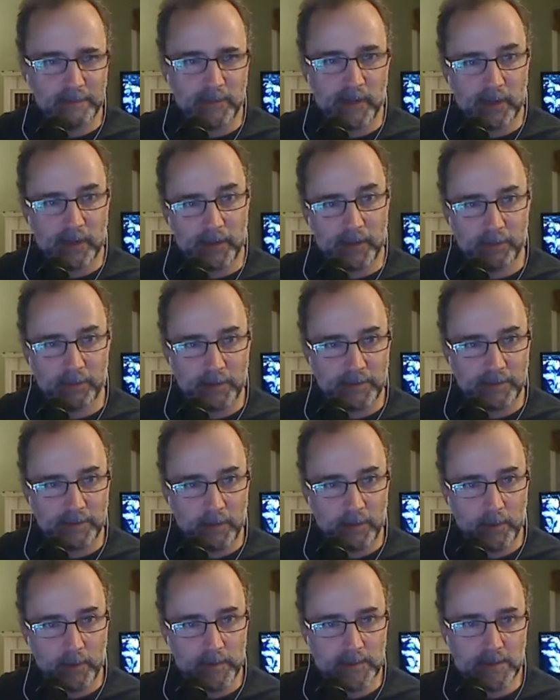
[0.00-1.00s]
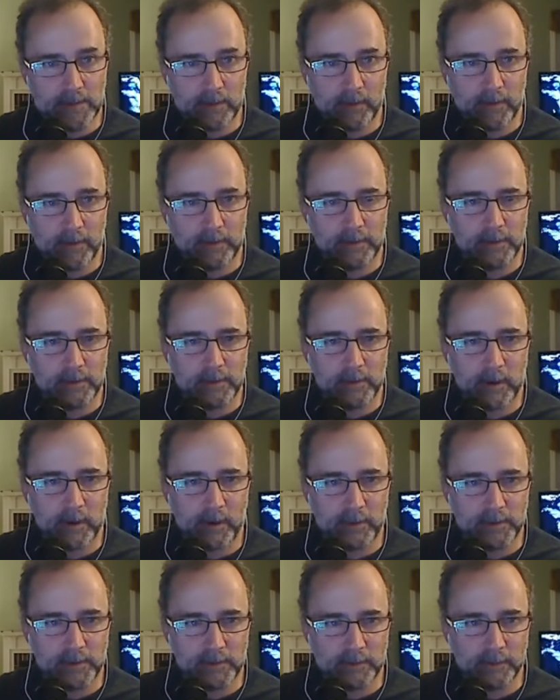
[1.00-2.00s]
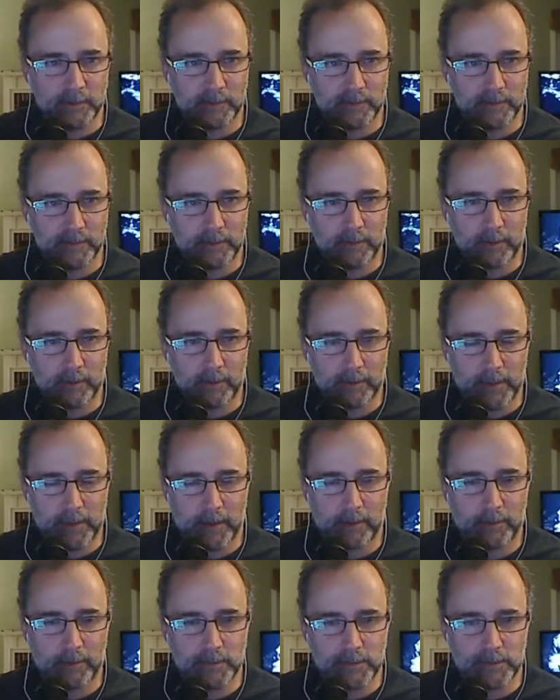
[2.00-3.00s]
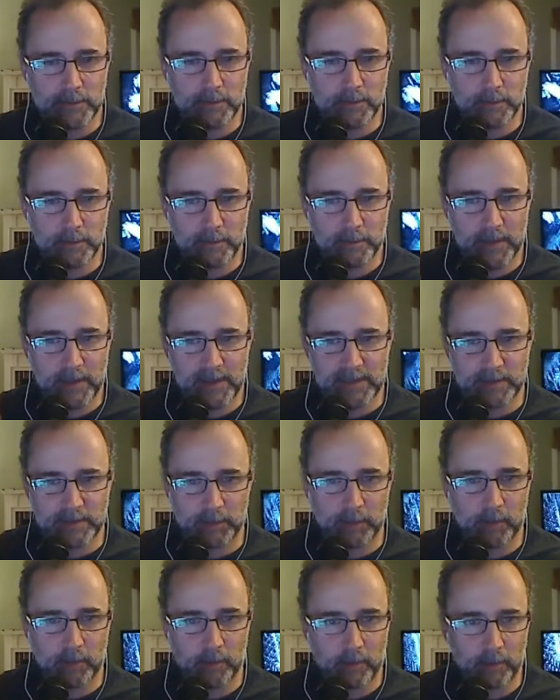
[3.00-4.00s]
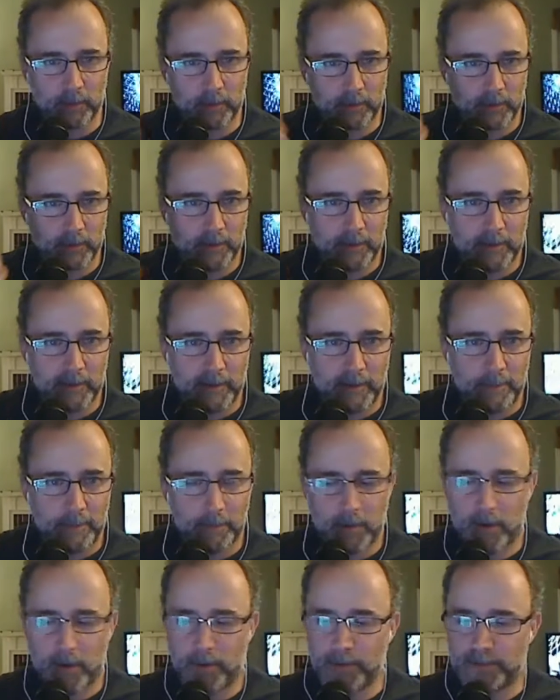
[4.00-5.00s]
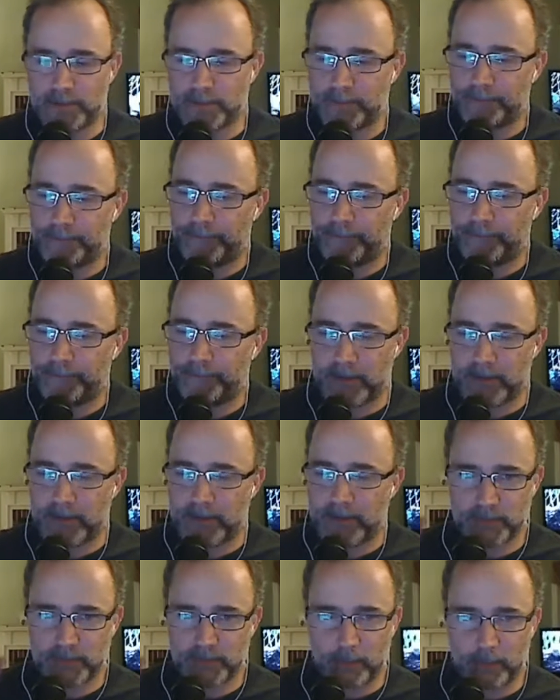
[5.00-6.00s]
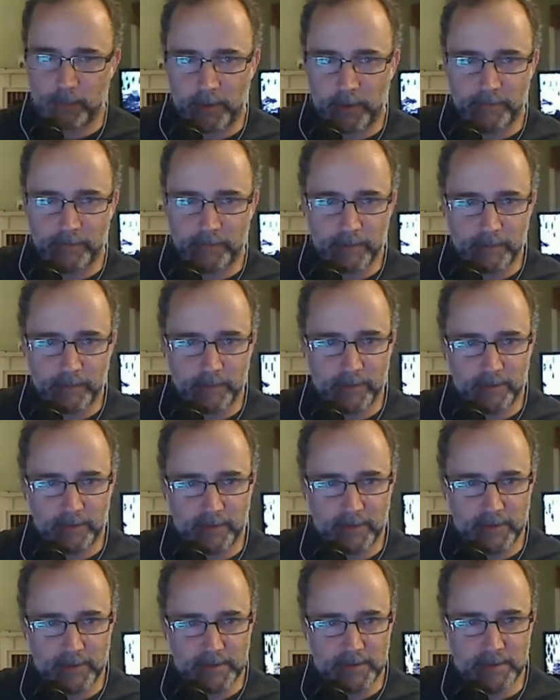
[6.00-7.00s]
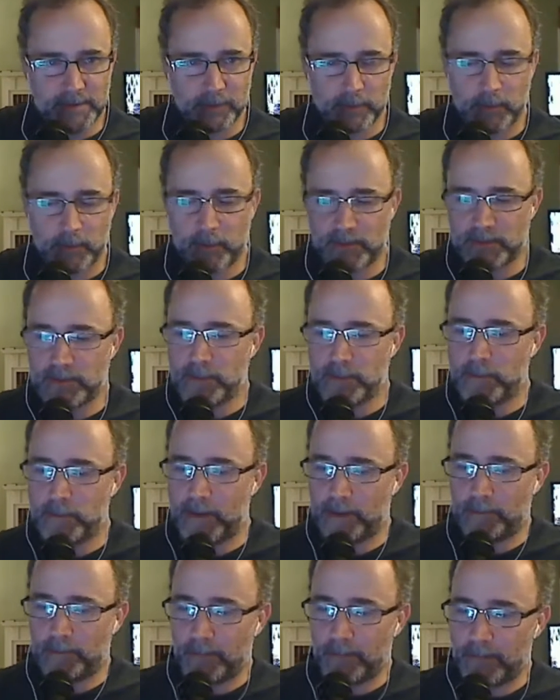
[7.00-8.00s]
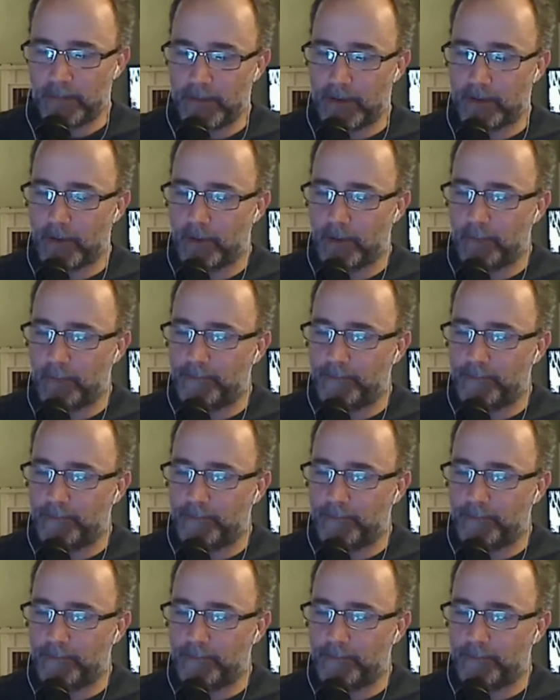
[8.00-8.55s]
kind of refocused on trying to figure out how to explore Mars as one of the things that we want to do out there.